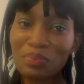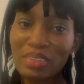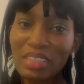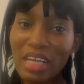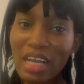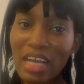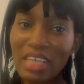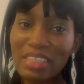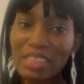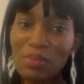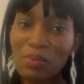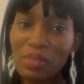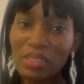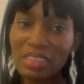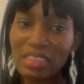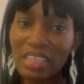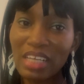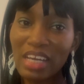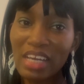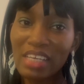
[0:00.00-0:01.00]
And he
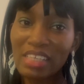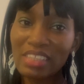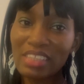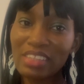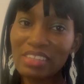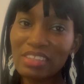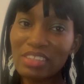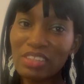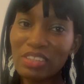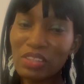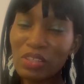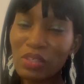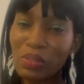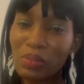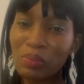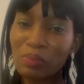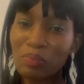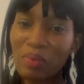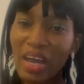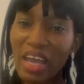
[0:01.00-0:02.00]
was like, you
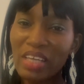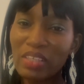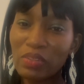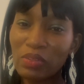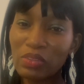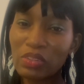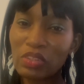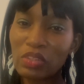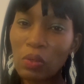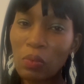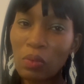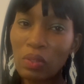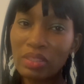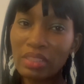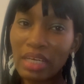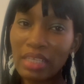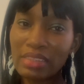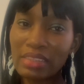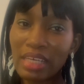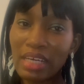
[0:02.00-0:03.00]
know, I know someone
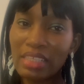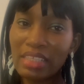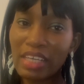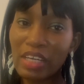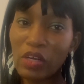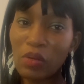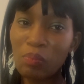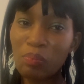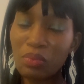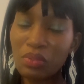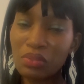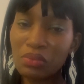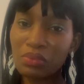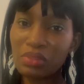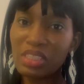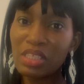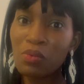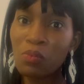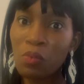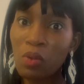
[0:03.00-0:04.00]
that can help you.
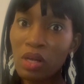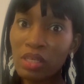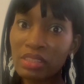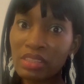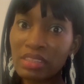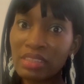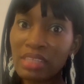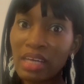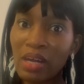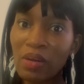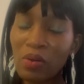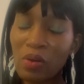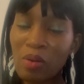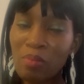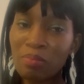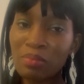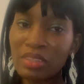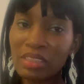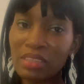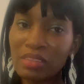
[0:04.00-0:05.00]
He works in that
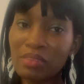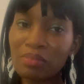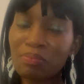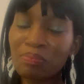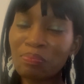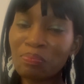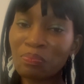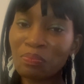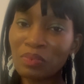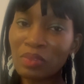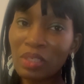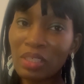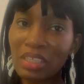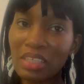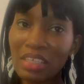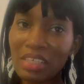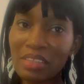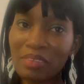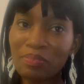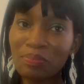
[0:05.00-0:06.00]
company.
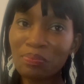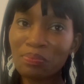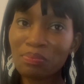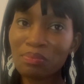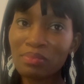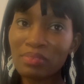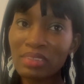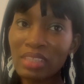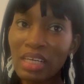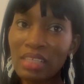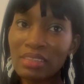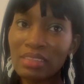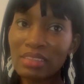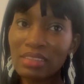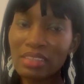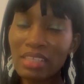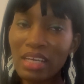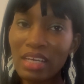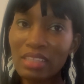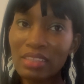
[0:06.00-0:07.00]
Okay. And he
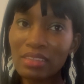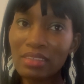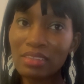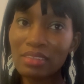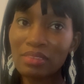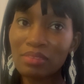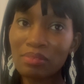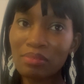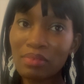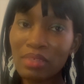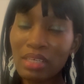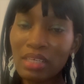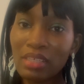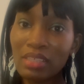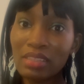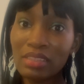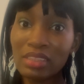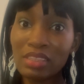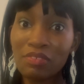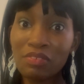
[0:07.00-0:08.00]
said,
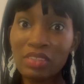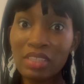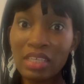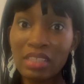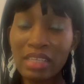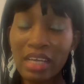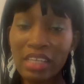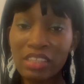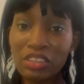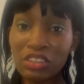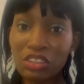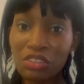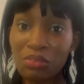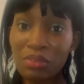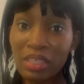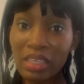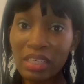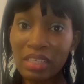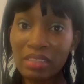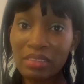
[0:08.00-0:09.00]
he's even a
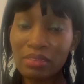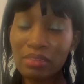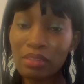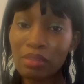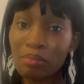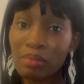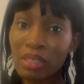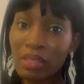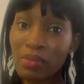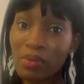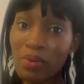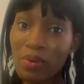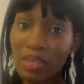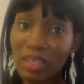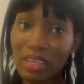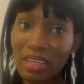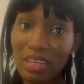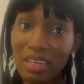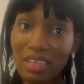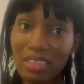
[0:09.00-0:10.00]
Nigerian. I'm like,
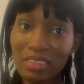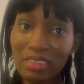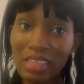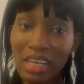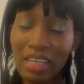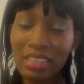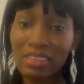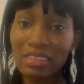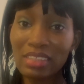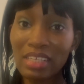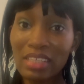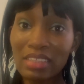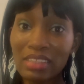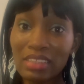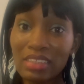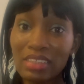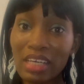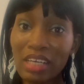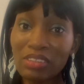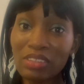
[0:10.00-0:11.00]
okay. And he said,
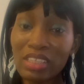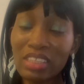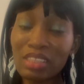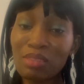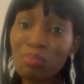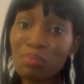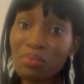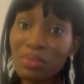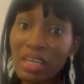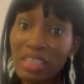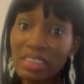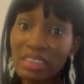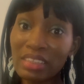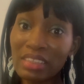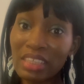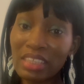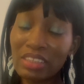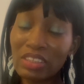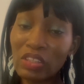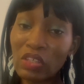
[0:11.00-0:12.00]
he's actually
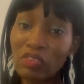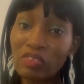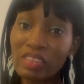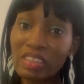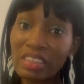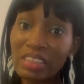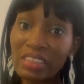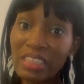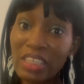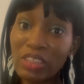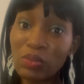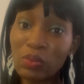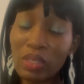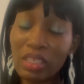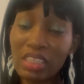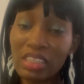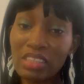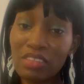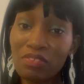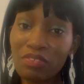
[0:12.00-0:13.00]
president of this
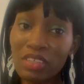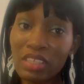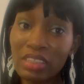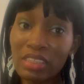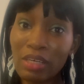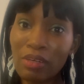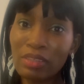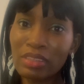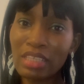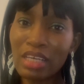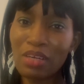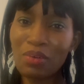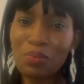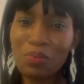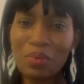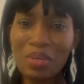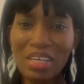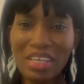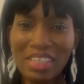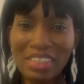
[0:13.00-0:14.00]
networking event. I was like,
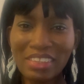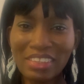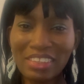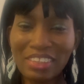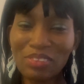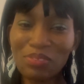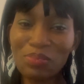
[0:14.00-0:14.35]
what?